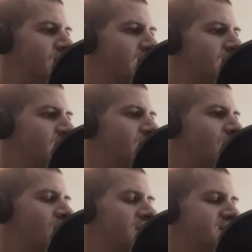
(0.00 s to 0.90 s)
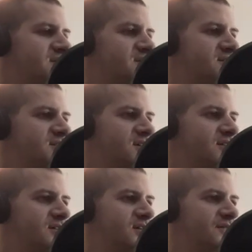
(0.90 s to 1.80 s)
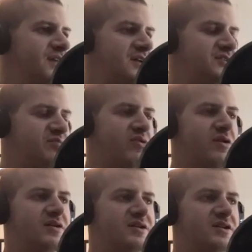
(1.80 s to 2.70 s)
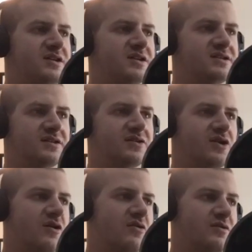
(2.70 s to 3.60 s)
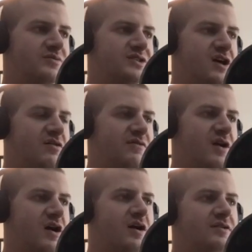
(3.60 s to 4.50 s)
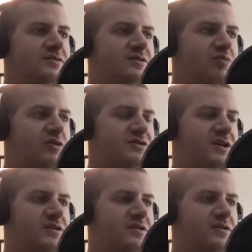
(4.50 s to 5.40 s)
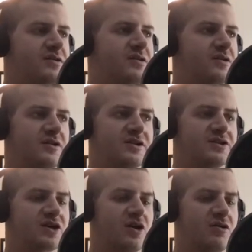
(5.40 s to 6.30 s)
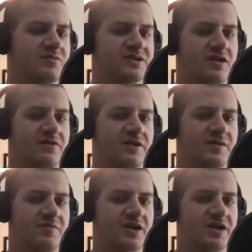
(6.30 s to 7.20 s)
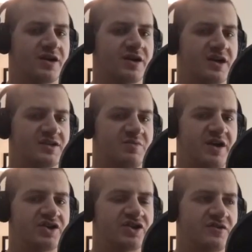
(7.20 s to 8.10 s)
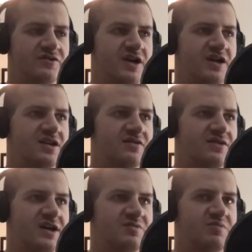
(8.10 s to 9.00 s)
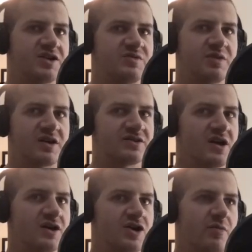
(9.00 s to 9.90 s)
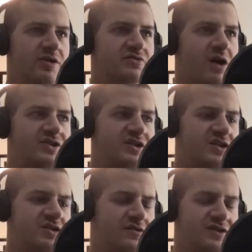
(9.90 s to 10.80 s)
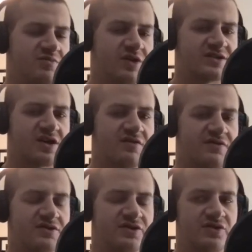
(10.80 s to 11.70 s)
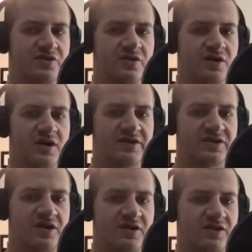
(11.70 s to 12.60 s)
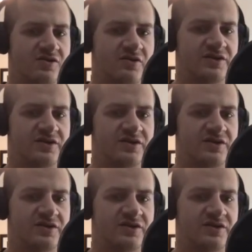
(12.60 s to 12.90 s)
Right. Or if that's your point, he needs to go himself on SportsCenter. Or he needs to go himself on the big ESPN shows and give that speech, because nobody's watching the UFC press conference who isn't already a